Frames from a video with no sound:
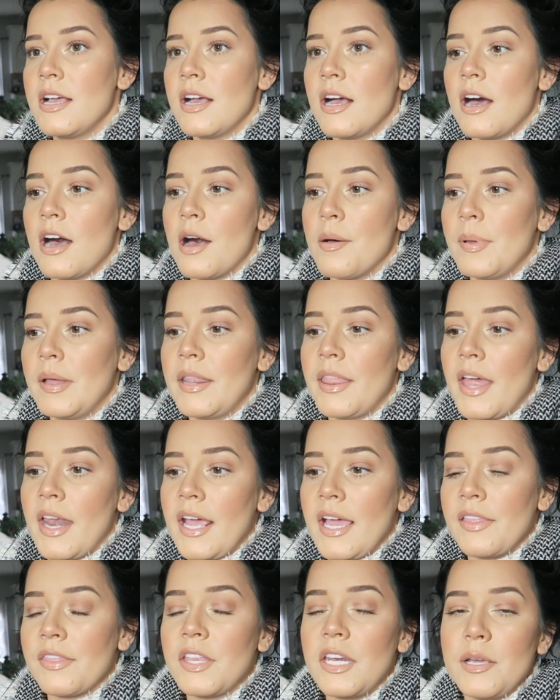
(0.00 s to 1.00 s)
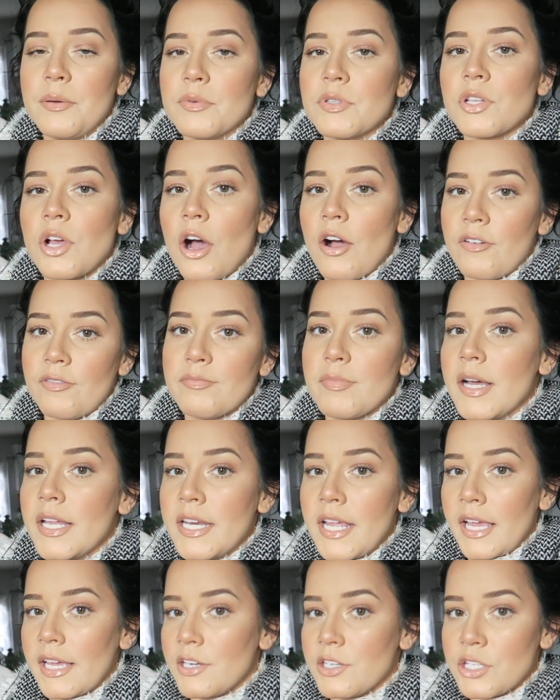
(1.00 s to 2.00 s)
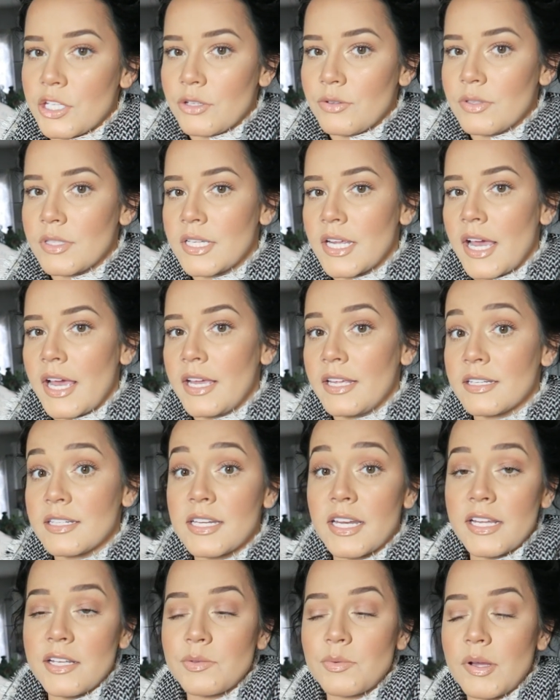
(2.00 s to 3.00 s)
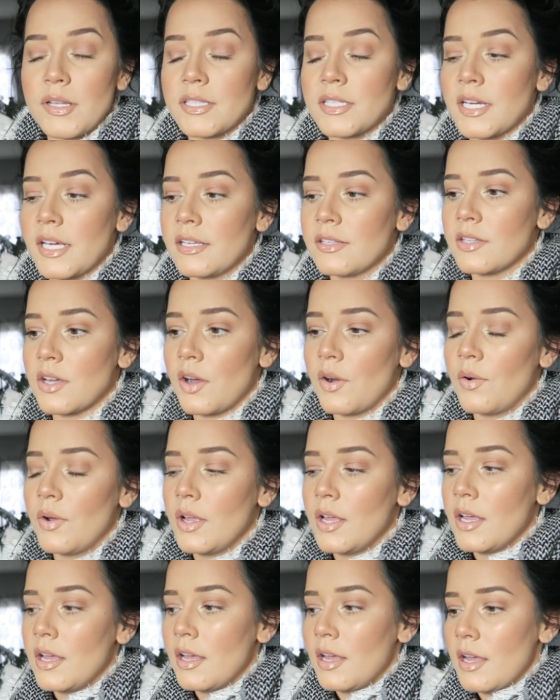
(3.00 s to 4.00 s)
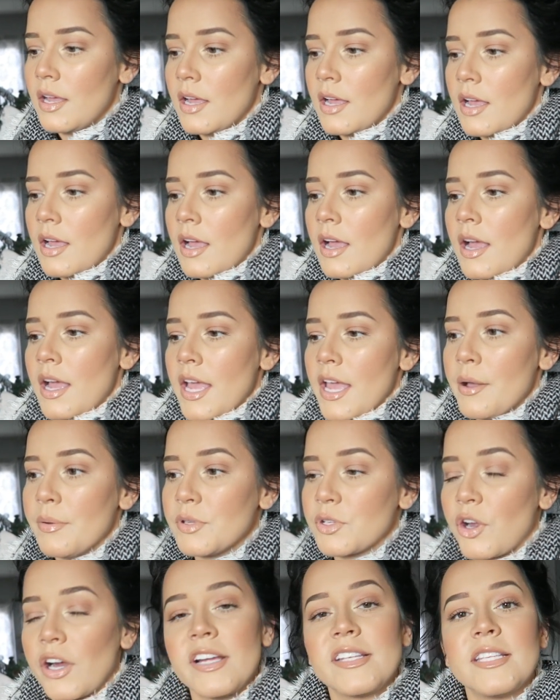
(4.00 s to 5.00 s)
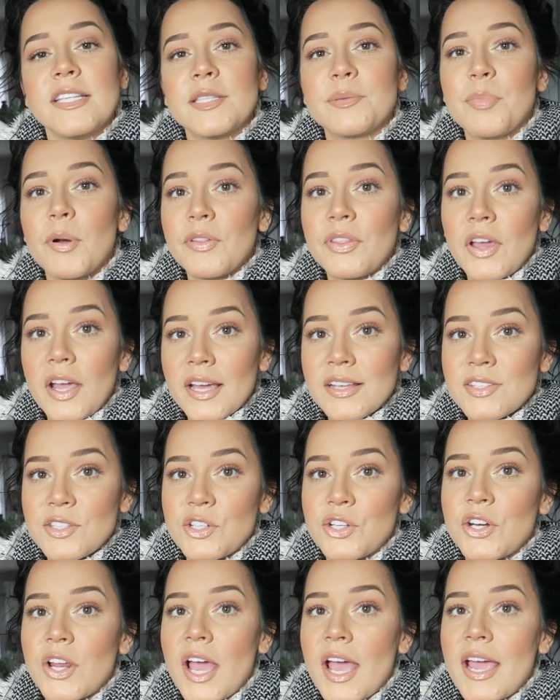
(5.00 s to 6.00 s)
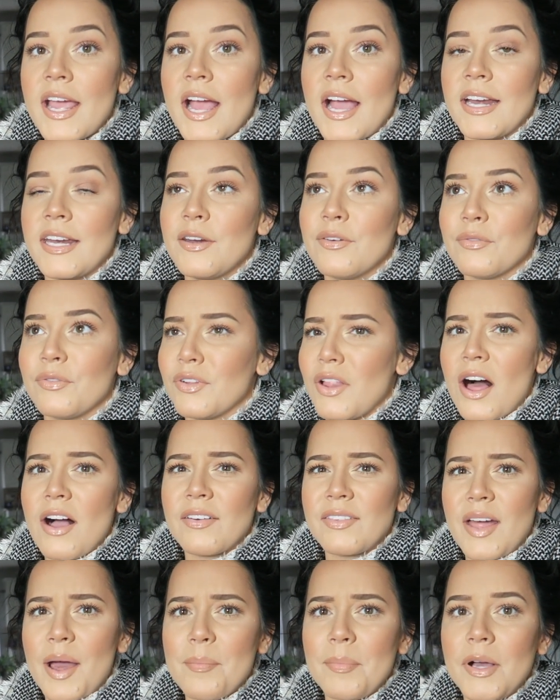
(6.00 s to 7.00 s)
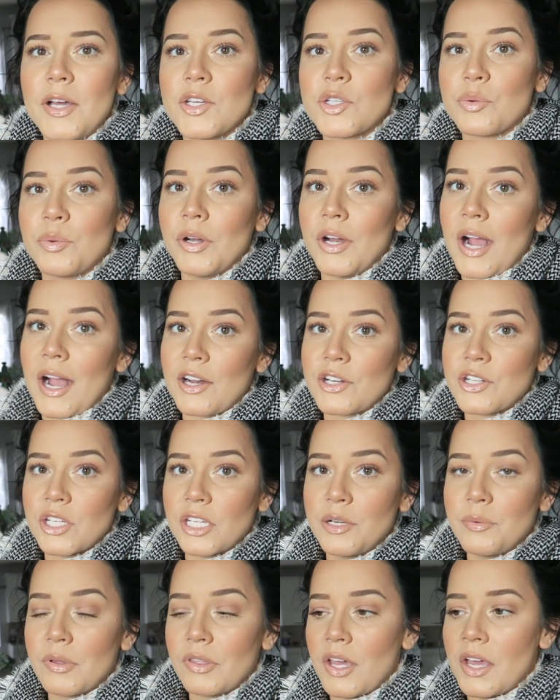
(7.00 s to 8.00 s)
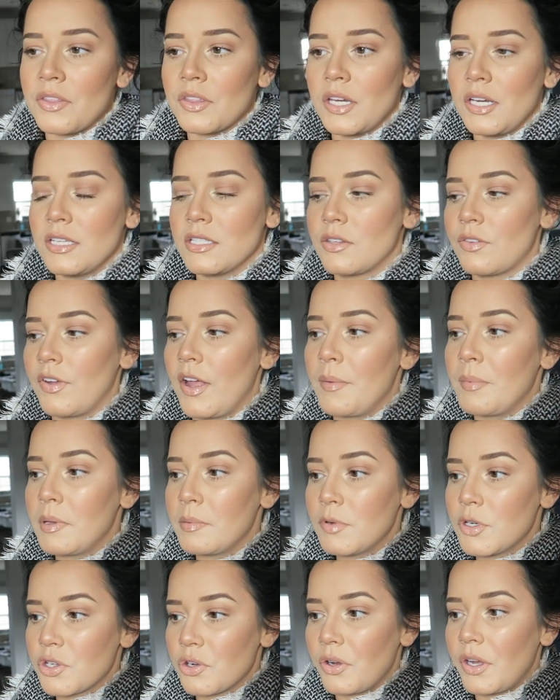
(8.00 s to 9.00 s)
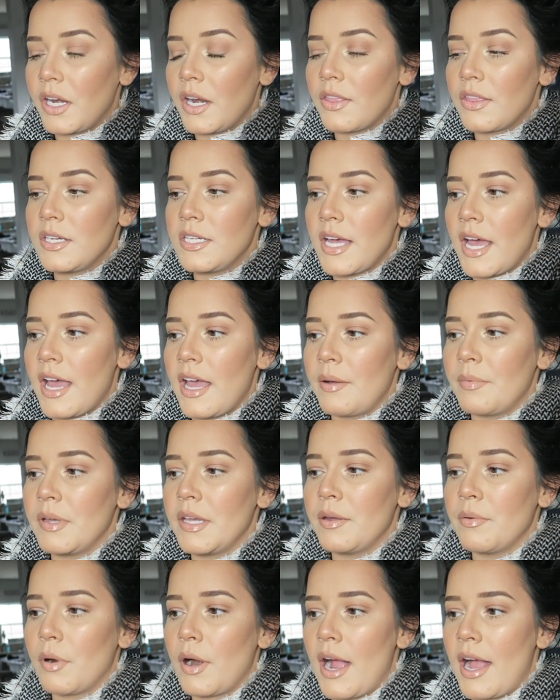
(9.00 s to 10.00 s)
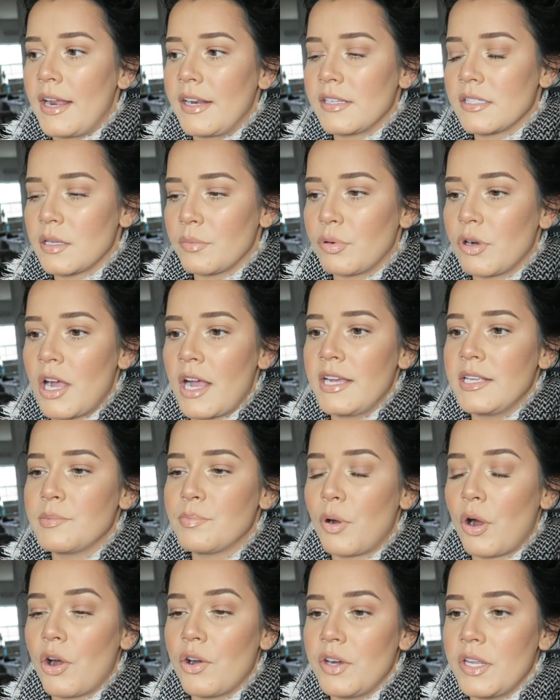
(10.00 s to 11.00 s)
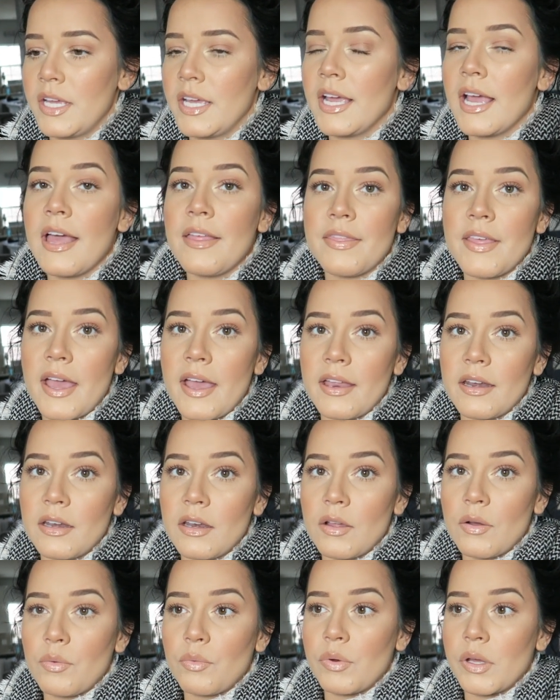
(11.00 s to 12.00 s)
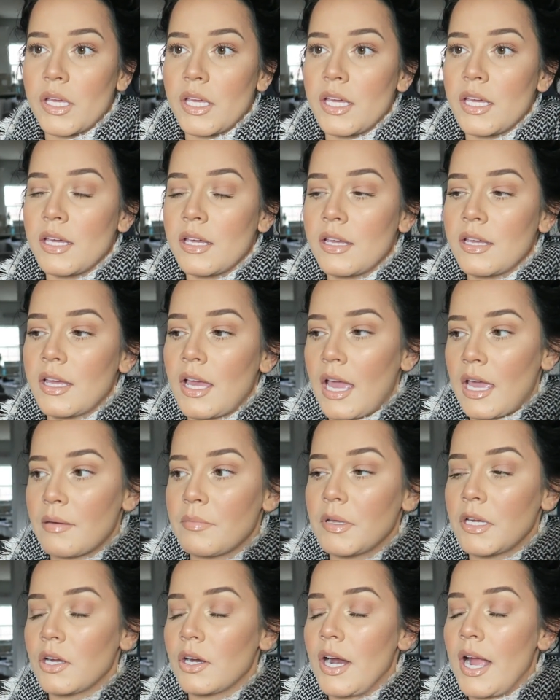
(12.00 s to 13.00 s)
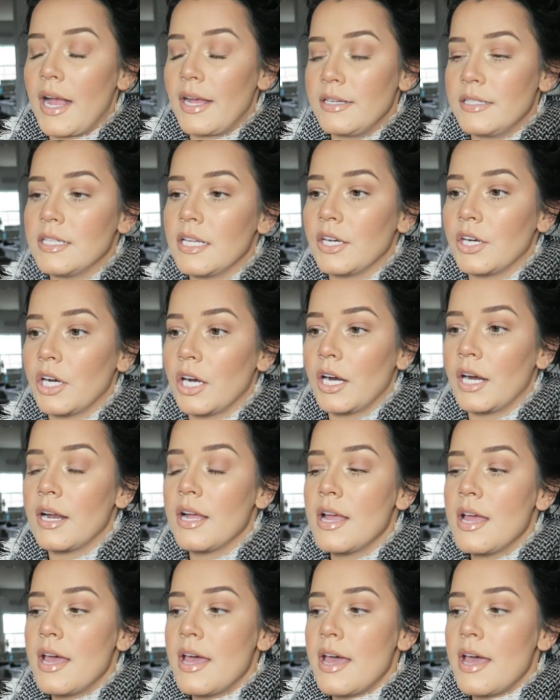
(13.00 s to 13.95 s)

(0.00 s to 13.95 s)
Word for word: Um, and then Anthony was off Monday and Tuesday, and today's Wednesday. So it was Grayson's birthday yesterday. I didn't vlog that much. We were actually with Anthony's family majority of the day. We were at a surprise party, and then we came here, had dinner.